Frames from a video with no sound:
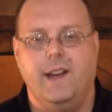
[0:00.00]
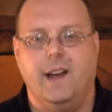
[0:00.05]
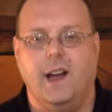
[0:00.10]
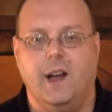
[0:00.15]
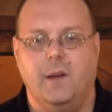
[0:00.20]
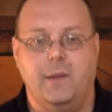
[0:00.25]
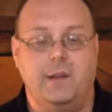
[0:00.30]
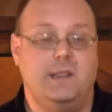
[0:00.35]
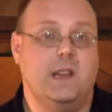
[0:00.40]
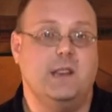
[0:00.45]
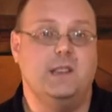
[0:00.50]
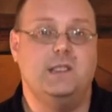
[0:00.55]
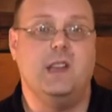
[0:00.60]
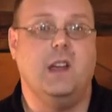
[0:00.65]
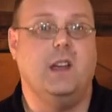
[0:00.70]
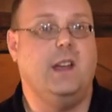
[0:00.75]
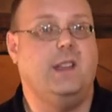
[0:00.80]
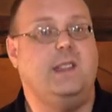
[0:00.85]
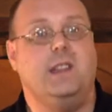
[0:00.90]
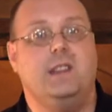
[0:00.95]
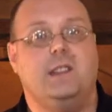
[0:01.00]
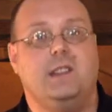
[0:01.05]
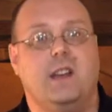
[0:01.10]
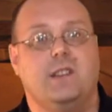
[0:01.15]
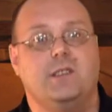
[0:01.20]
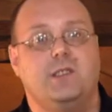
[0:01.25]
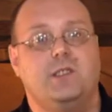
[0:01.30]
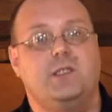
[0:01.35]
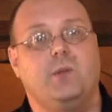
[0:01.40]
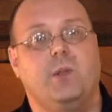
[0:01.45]
Um, it does tell. I think it
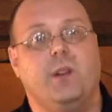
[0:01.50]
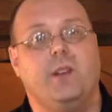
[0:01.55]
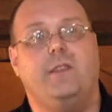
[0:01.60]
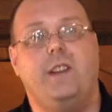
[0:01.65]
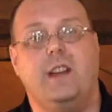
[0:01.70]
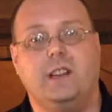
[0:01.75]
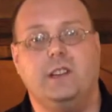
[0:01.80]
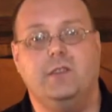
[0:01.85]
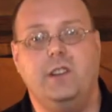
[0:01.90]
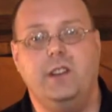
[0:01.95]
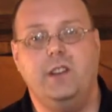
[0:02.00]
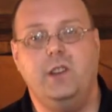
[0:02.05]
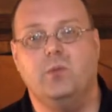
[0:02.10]
tells the story effectively.